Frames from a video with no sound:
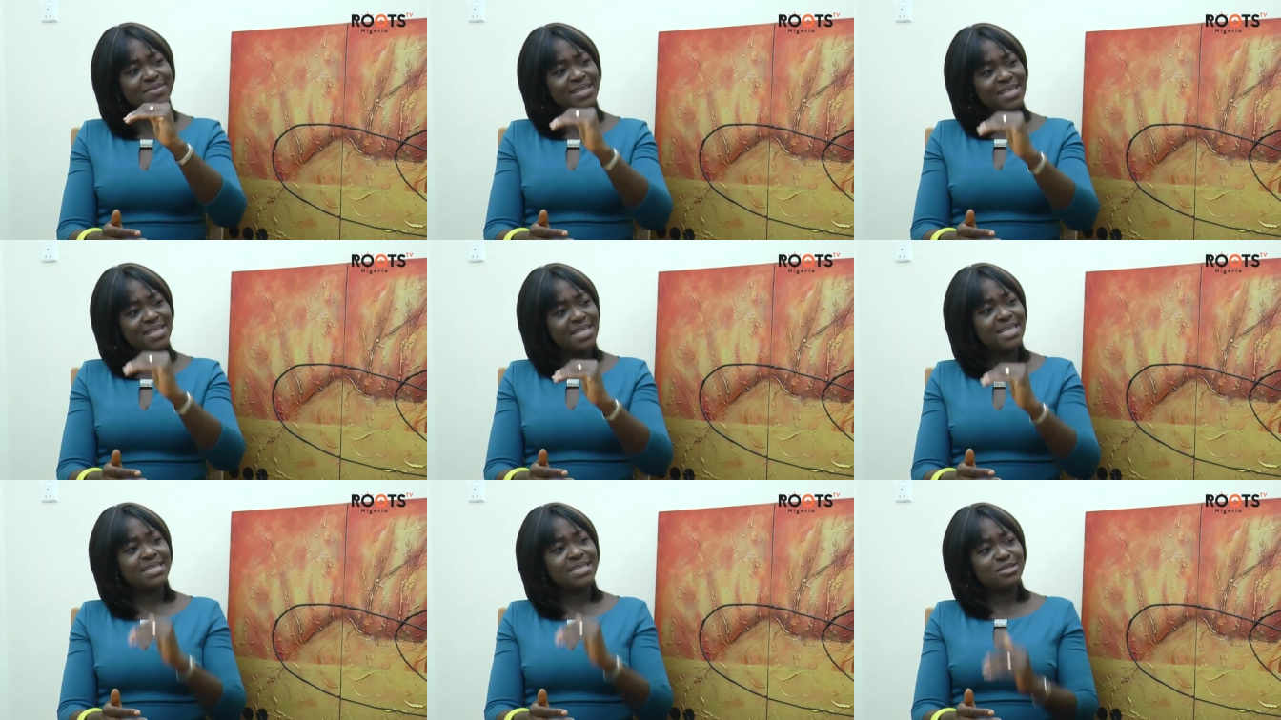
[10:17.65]

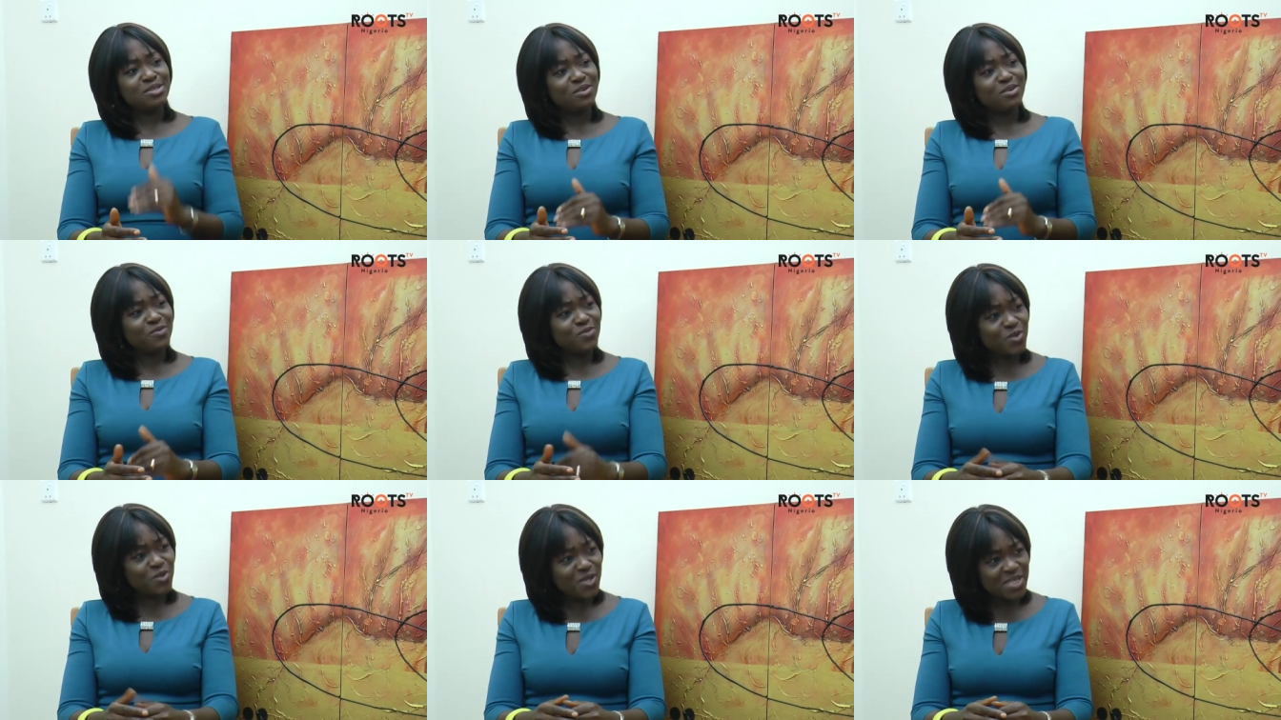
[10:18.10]
list of
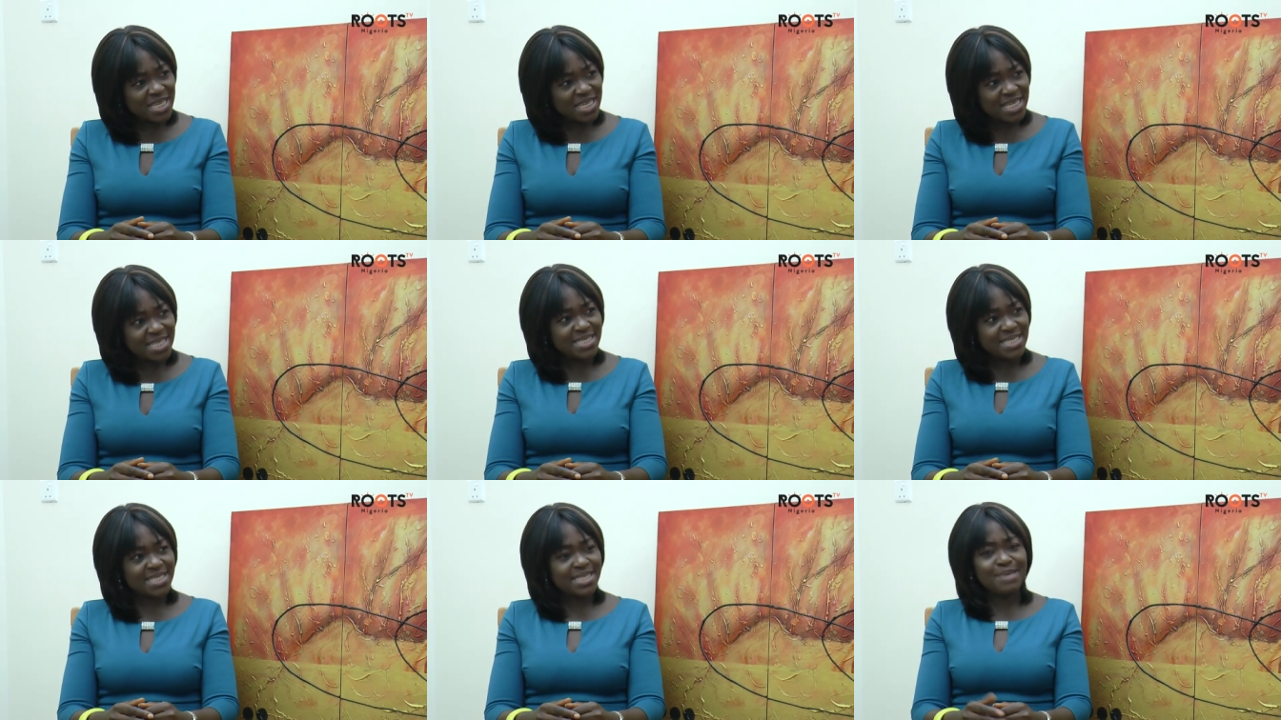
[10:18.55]

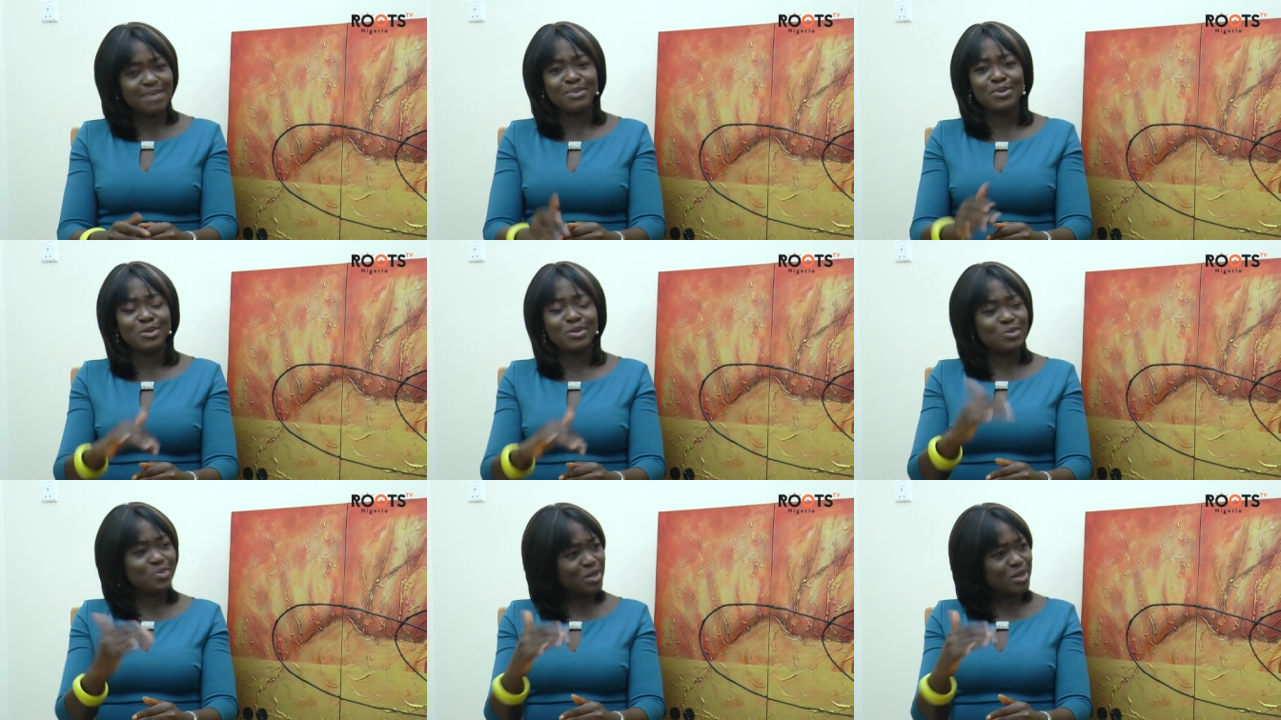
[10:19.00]
voters. I'm going to
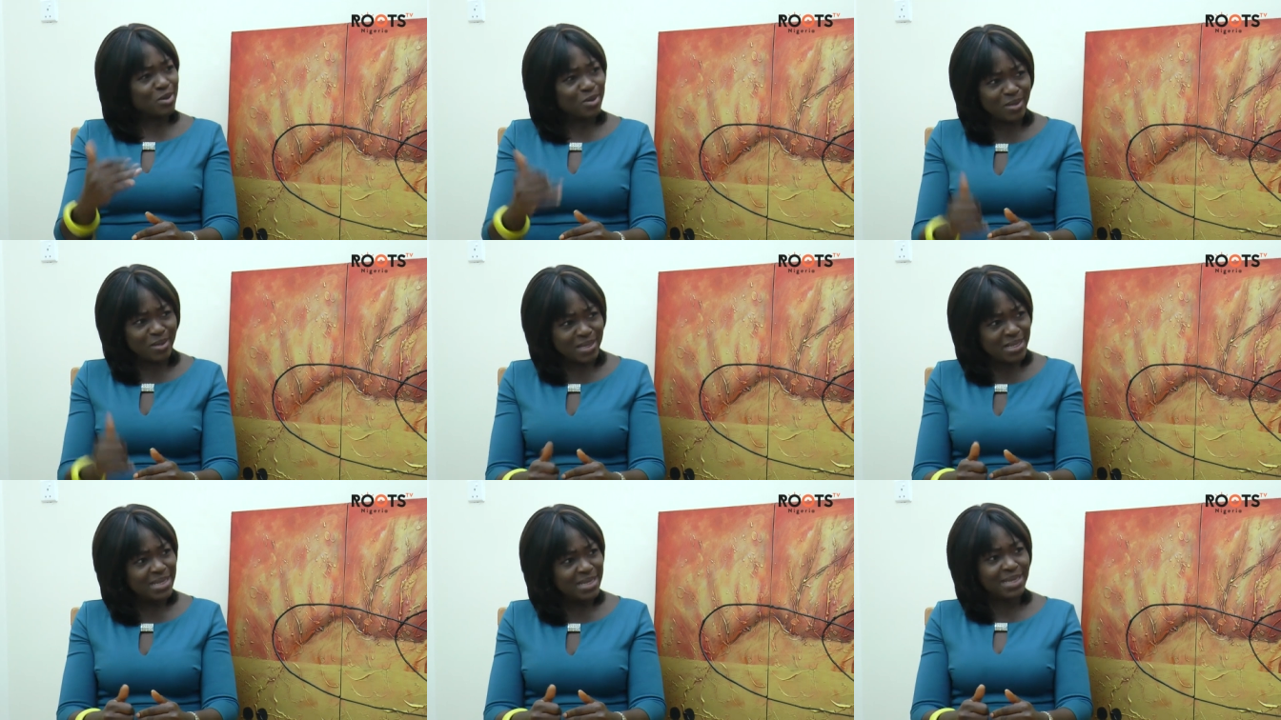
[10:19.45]
be calling them